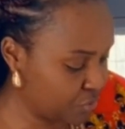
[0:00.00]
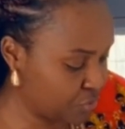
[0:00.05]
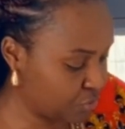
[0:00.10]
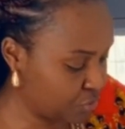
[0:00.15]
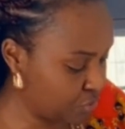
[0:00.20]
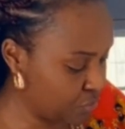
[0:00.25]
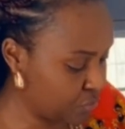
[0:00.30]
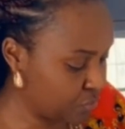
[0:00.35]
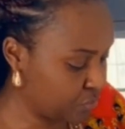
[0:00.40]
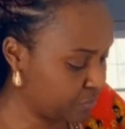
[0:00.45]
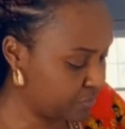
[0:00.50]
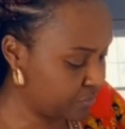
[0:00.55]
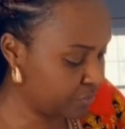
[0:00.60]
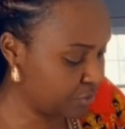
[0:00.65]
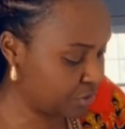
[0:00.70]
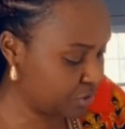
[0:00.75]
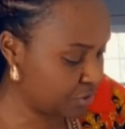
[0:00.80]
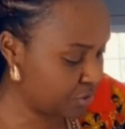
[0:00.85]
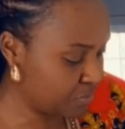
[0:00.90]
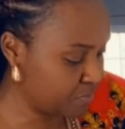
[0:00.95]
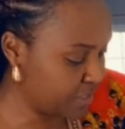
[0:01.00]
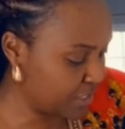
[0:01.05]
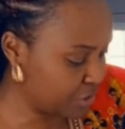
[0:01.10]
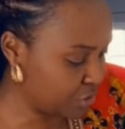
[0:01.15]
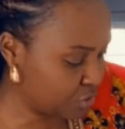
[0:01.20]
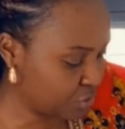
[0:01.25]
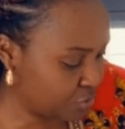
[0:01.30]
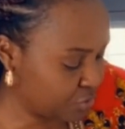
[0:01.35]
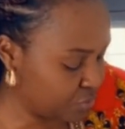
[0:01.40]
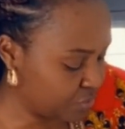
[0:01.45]
So just make
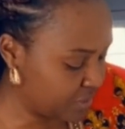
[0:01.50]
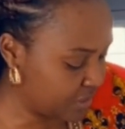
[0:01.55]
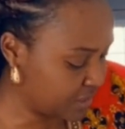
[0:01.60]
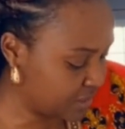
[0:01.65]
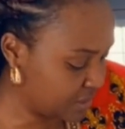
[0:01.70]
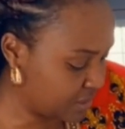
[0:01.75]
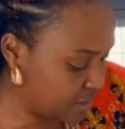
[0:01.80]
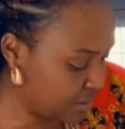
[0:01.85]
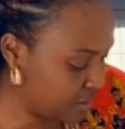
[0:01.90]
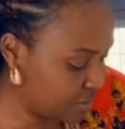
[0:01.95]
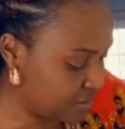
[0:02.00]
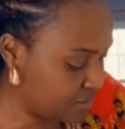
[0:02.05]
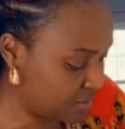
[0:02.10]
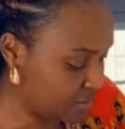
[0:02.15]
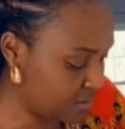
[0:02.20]
sure you taste it.